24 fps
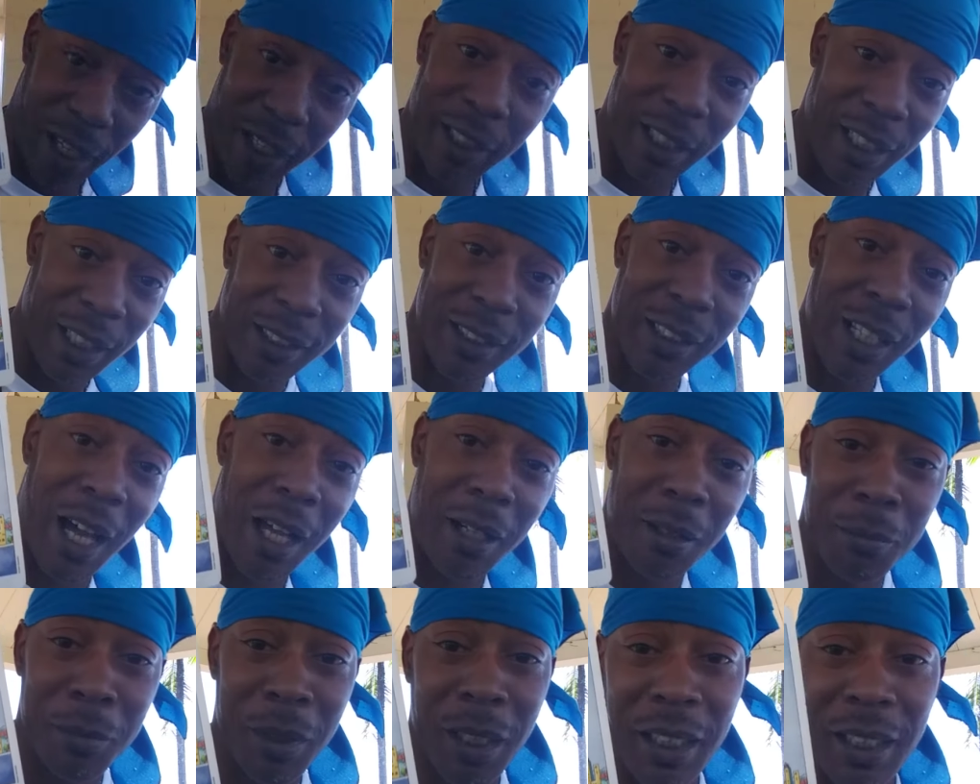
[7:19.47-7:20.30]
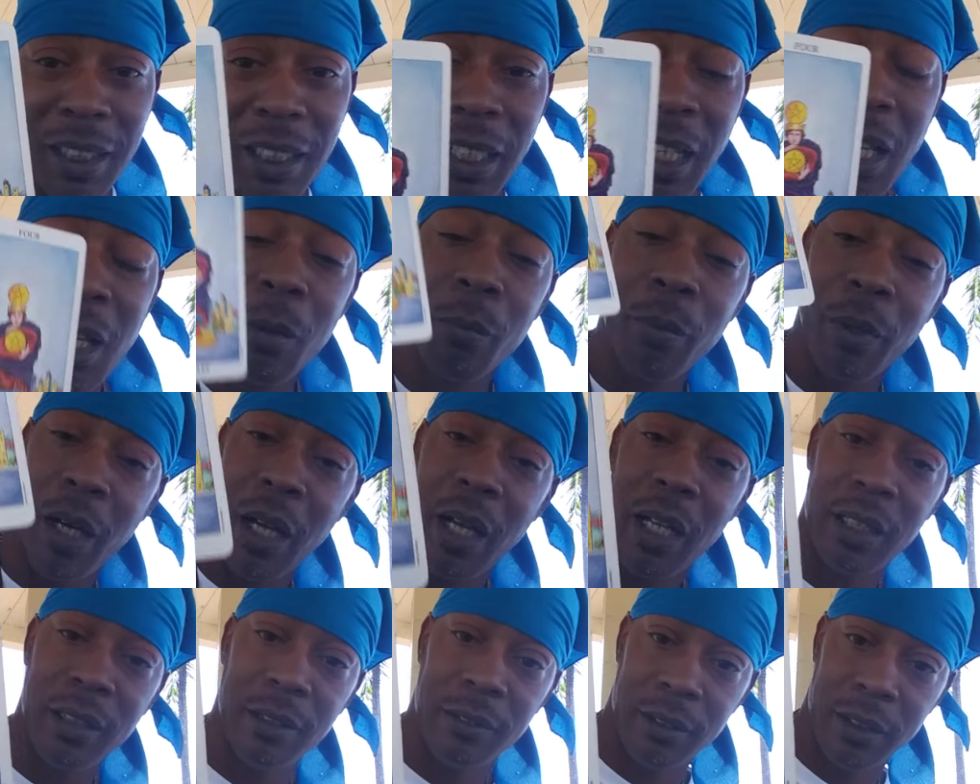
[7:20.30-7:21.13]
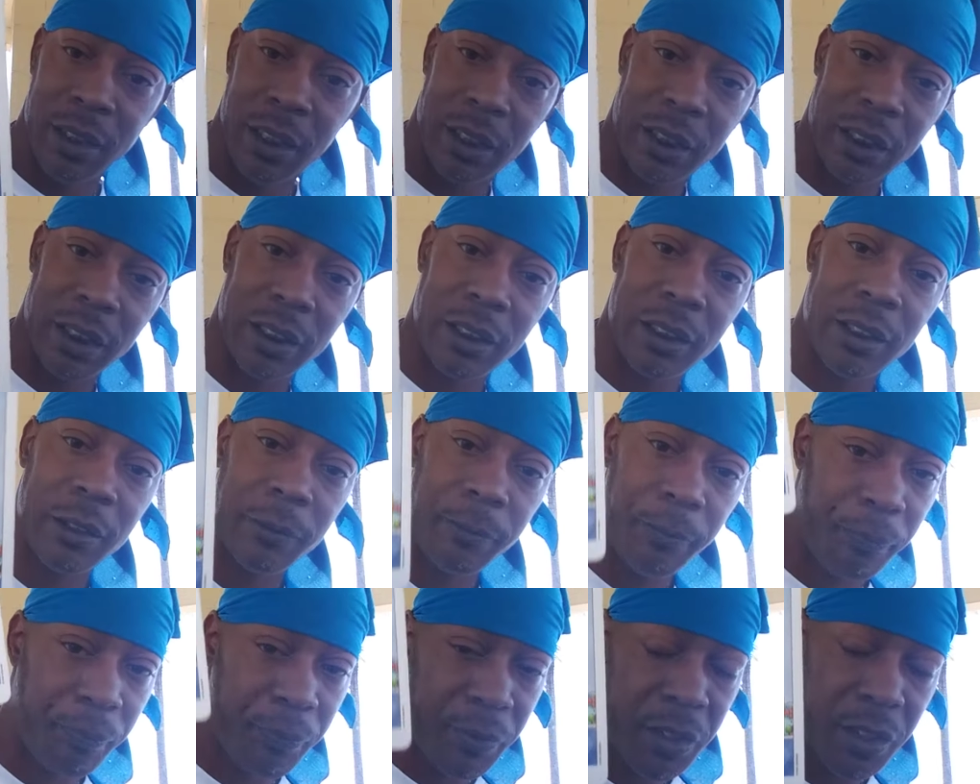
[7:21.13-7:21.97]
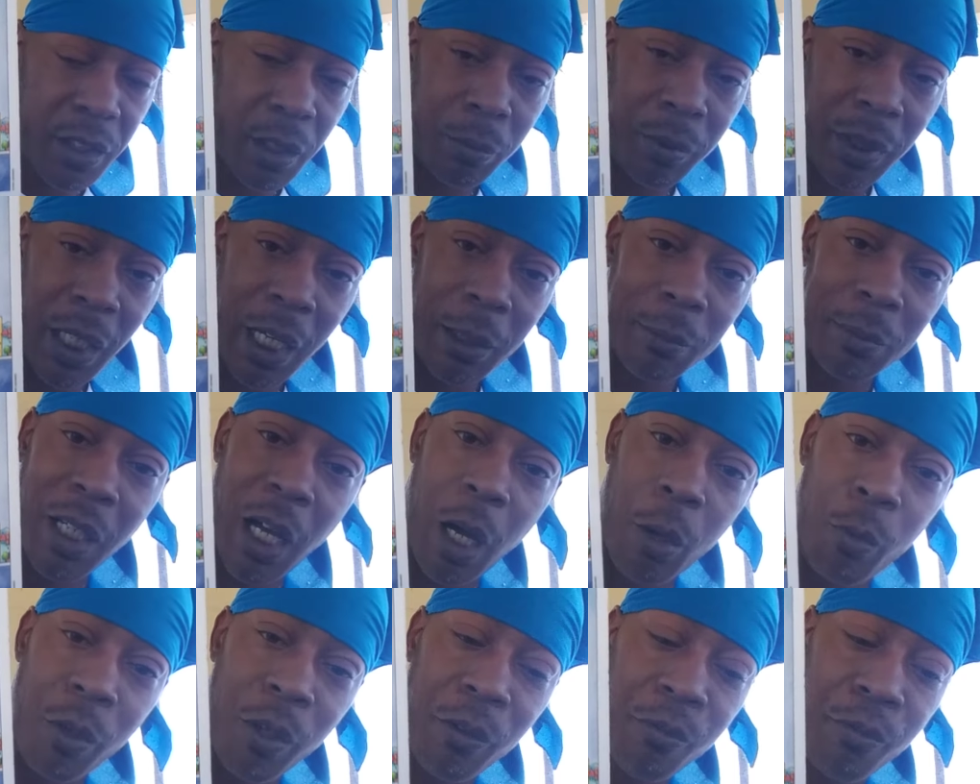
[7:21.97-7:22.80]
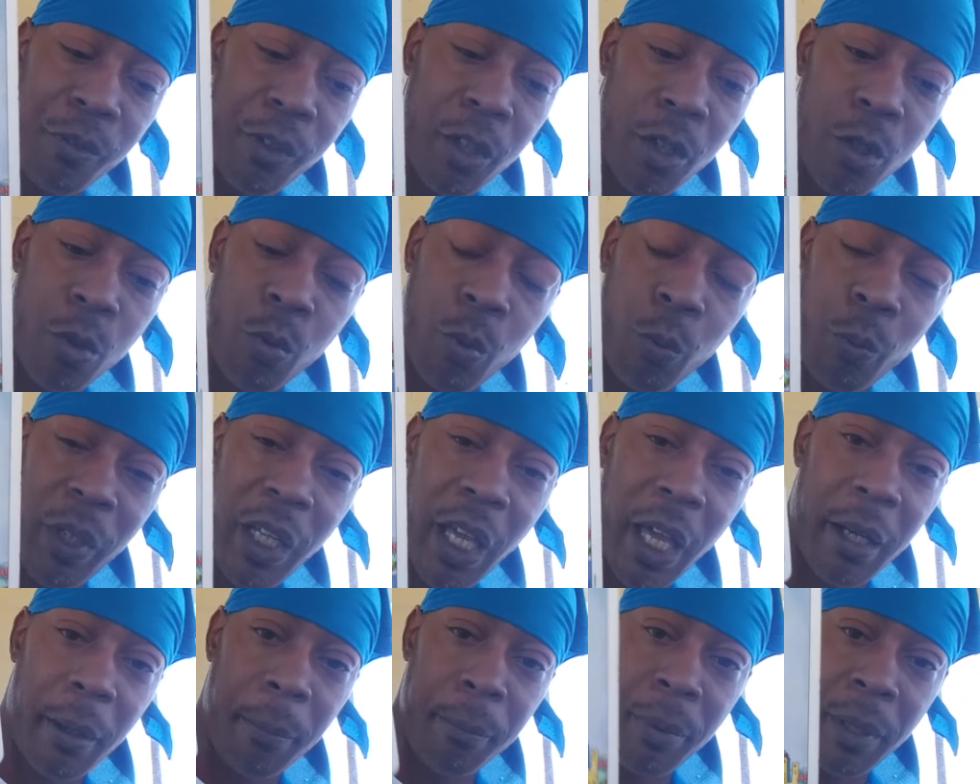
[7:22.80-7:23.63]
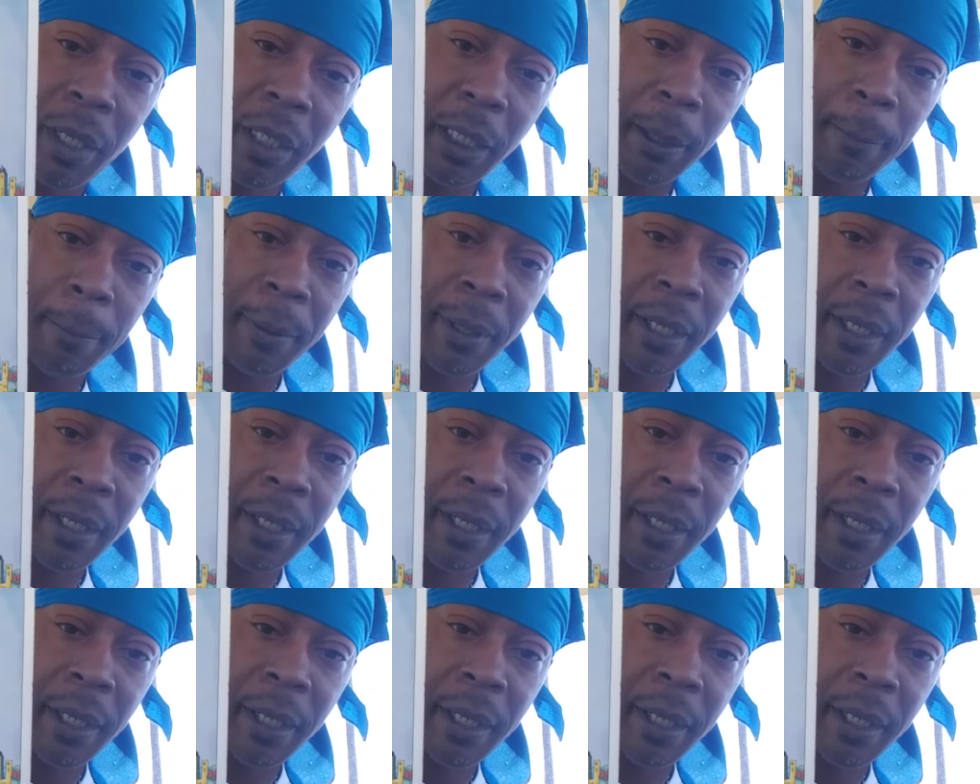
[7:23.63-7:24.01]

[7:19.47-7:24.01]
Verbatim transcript: I need a lot of money. But this is sometimes how we feel when we got a penny